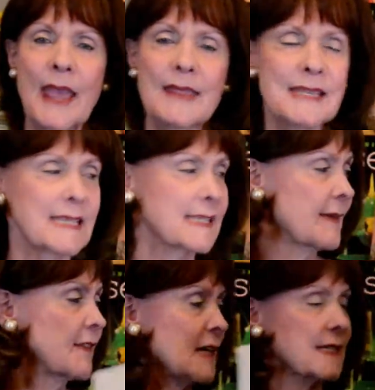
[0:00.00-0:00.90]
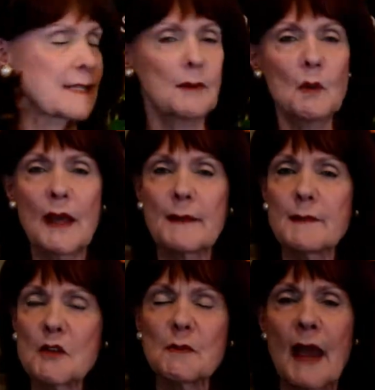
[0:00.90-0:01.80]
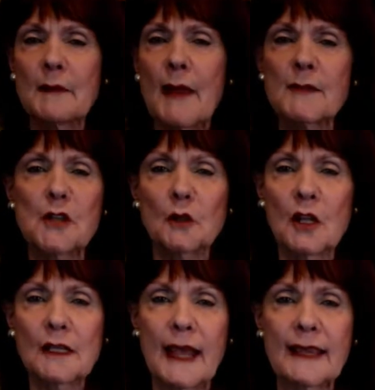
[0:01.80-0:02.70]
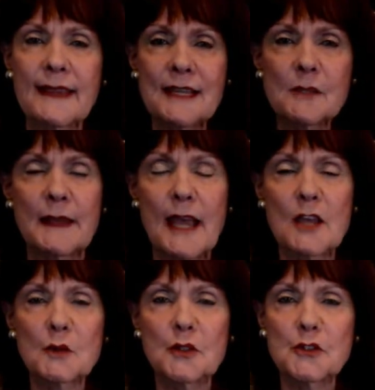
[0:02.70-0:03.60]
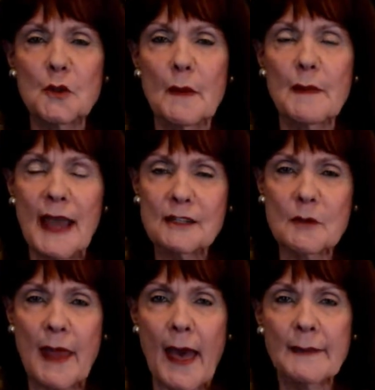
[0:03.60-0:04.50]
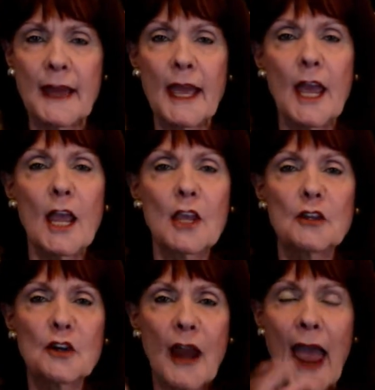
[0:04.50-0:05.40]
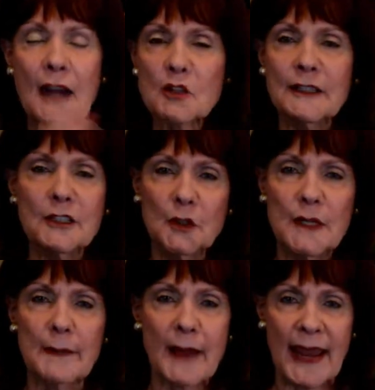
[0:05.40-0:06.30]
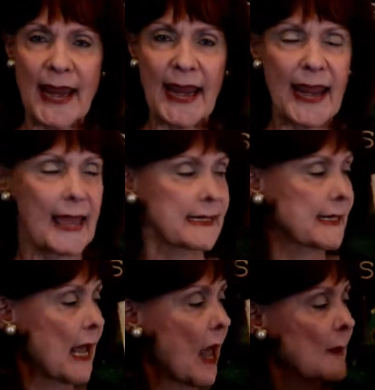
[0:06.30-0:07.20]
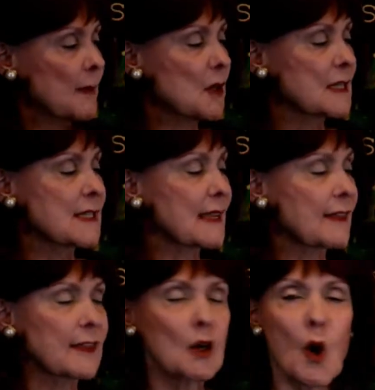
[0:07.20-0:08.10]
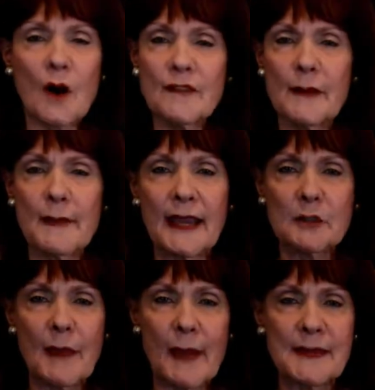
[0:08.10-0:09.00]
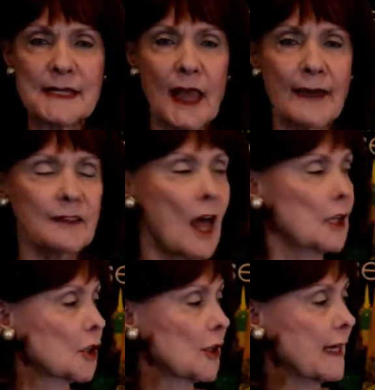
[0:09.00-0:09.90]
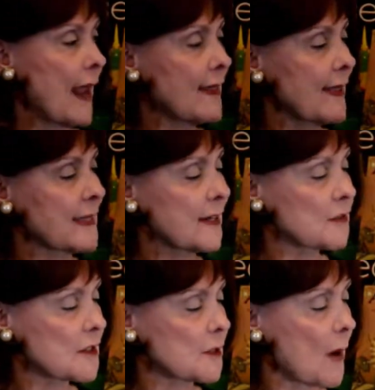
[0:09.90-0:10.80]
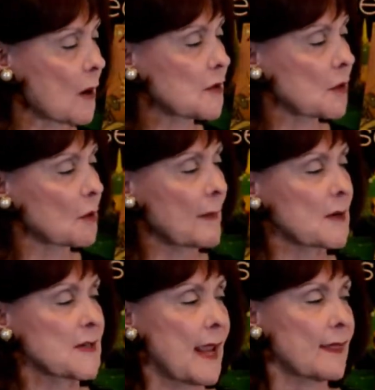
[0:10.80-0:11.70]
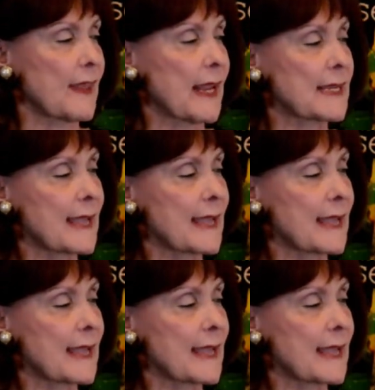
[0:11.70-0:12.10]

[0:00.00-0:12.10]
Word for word: This is a very simple one, and most mind maps don't look like this because when you do a mind map, you're actually doing it by hand. But you can see that the core of the mind map is lifelong learning, and then the different spokes represent things,